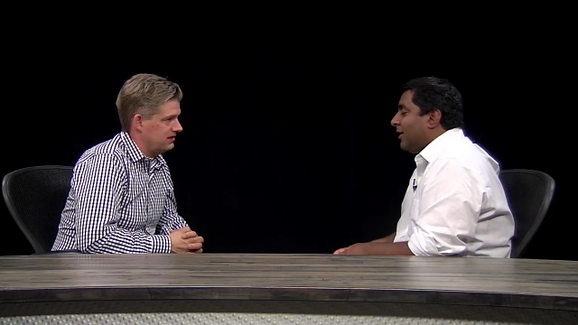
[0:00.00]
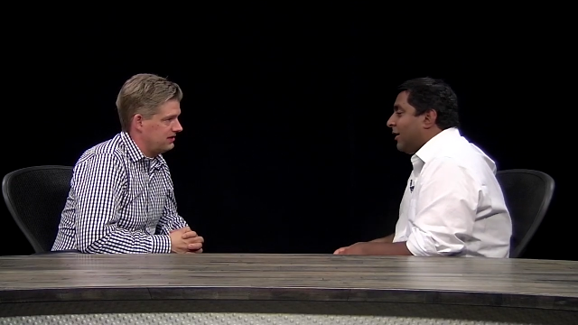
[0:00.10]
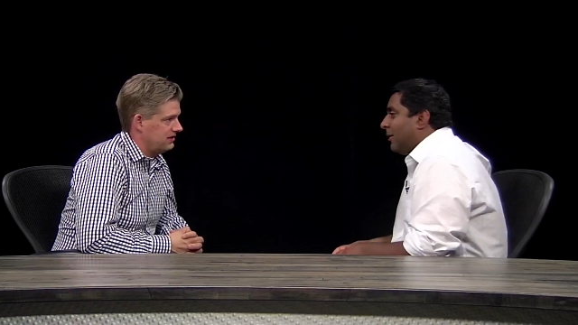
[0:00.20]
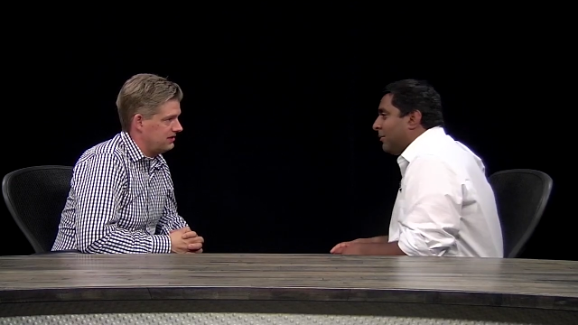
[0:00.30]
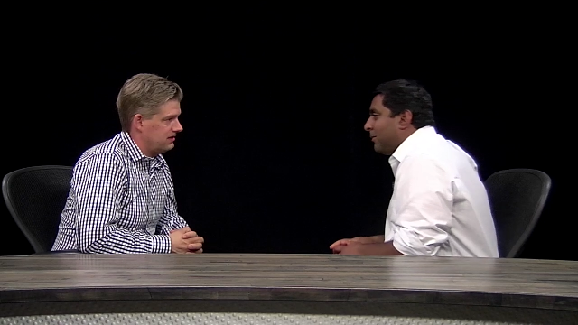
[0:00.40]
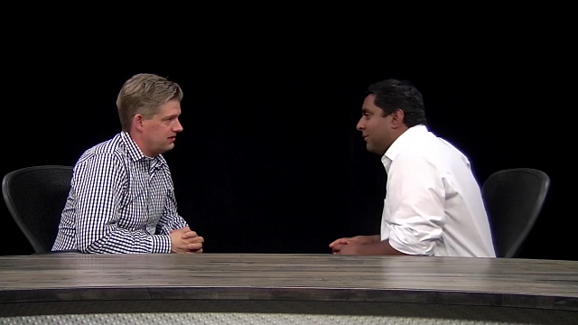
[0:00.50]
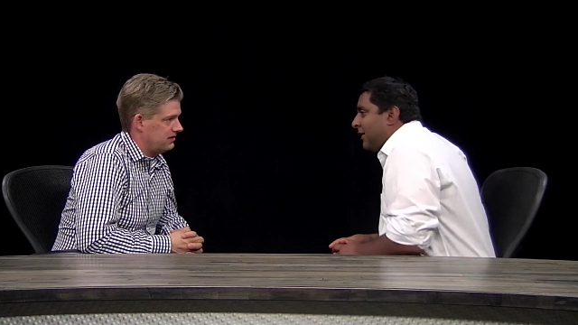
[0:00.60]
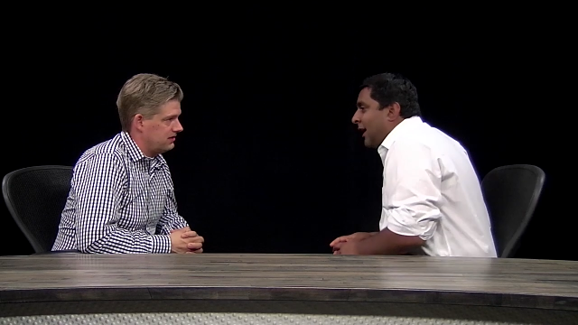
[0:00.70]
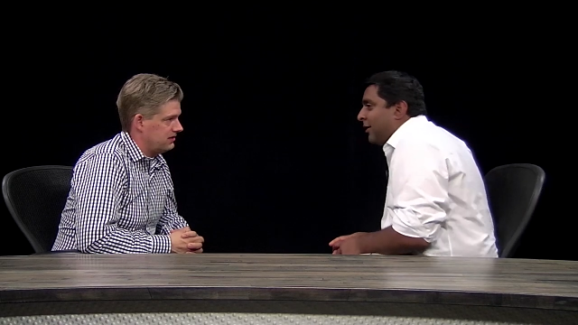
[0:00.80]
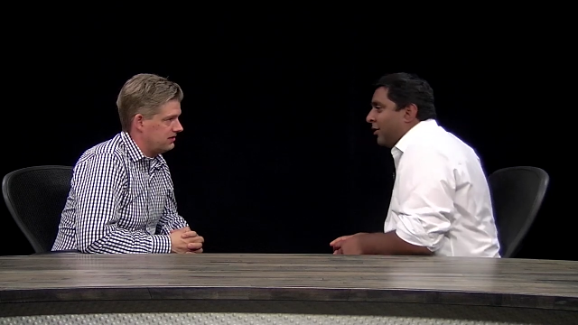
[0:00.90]
Speaker 1: um,
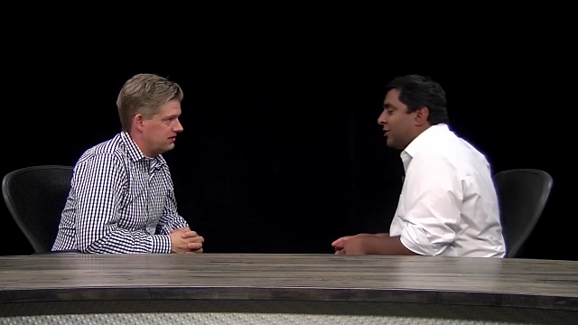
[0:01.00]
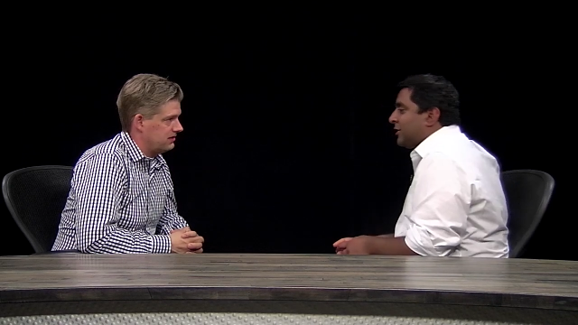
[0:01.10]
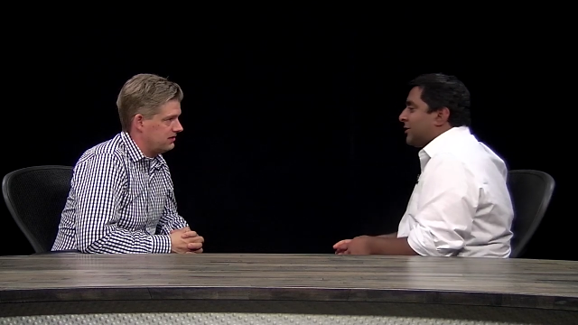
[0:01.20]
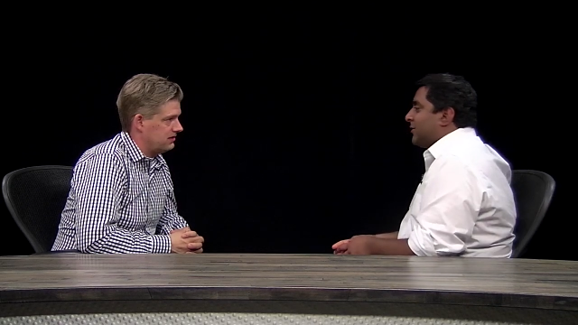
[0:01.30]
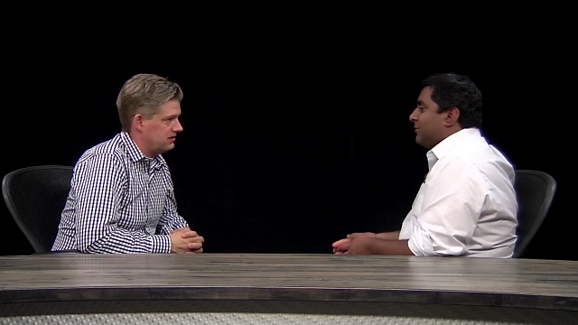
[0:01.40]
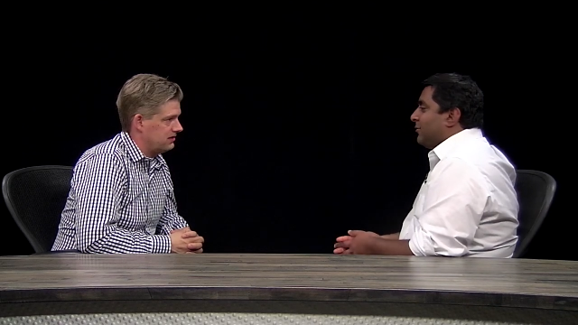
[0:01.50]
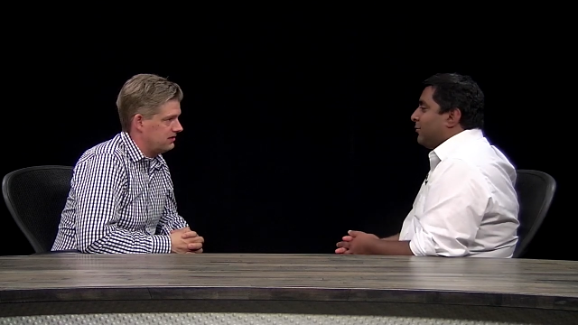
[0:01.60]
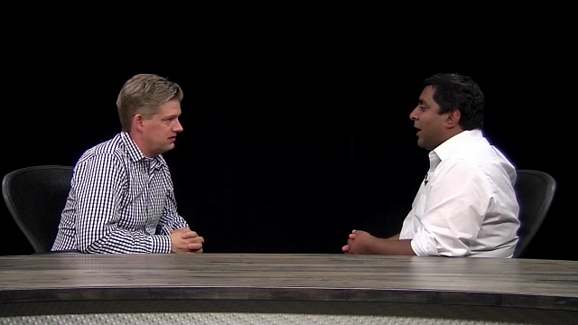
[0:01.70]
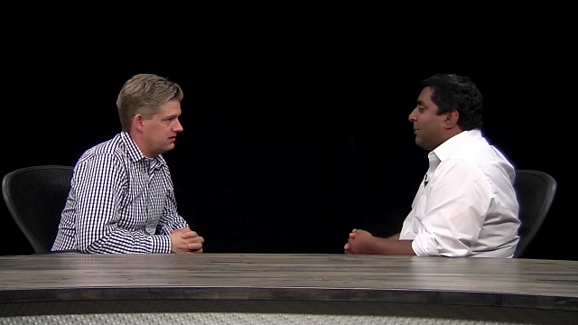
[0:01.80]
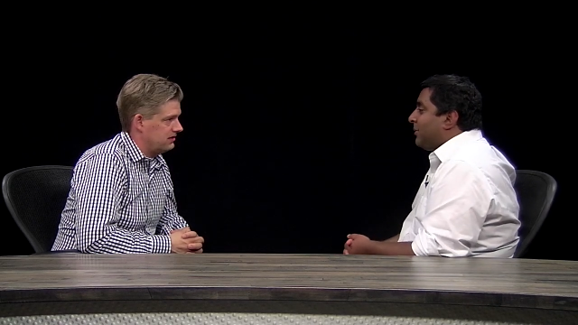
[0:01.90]
that are just
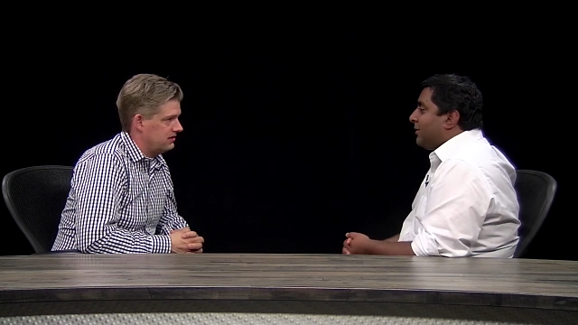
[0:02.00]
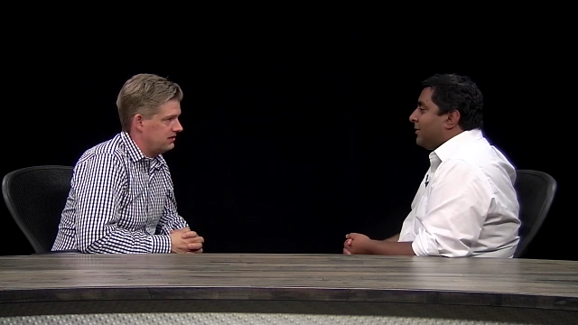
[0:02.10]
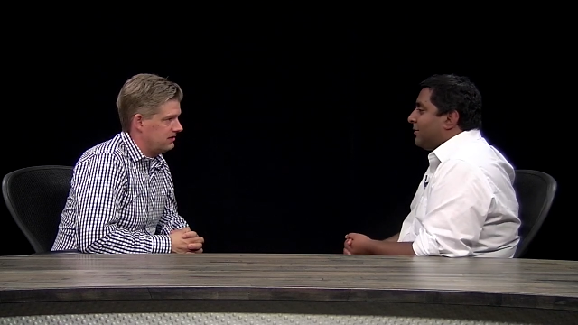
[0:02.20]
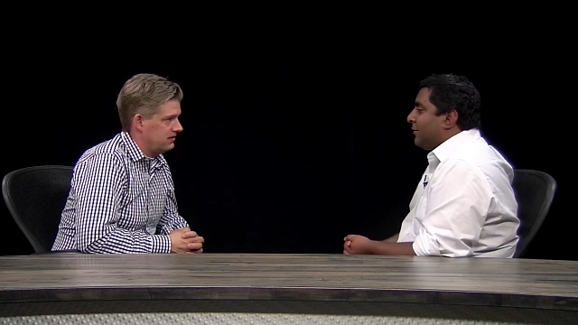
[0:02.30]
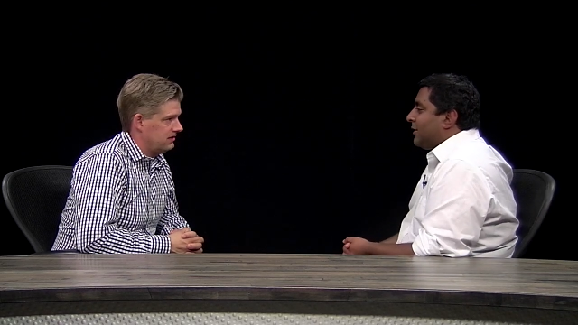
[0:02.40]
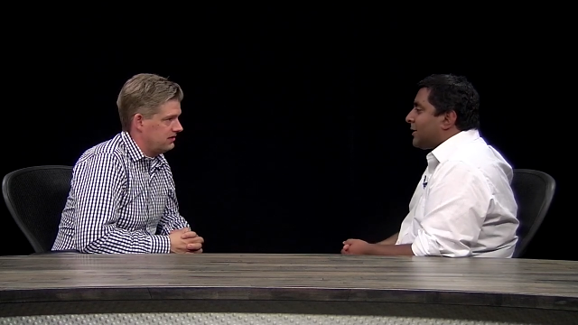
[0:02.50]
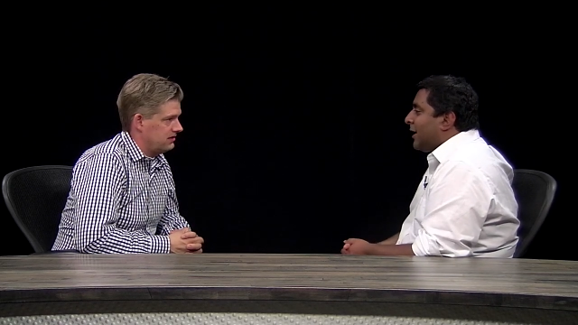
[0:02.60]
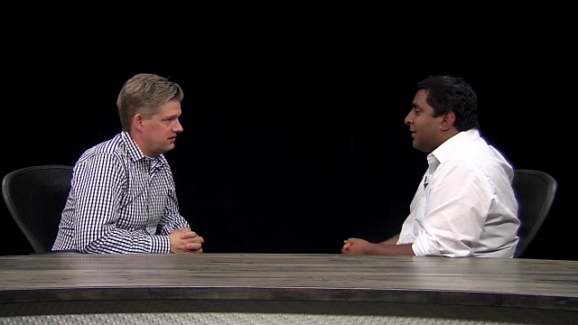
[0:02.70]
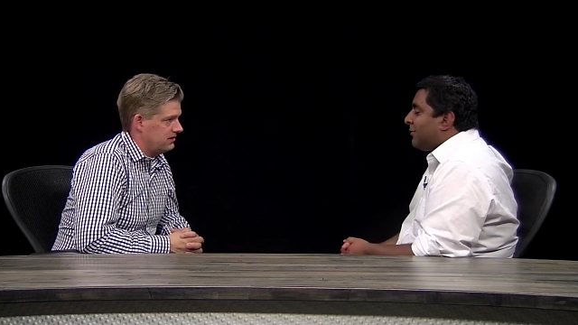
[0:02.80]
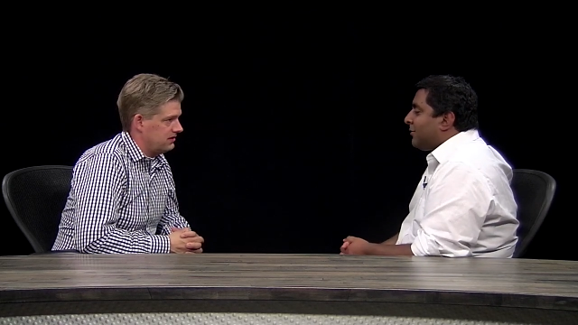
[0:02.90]
ripe for this kind of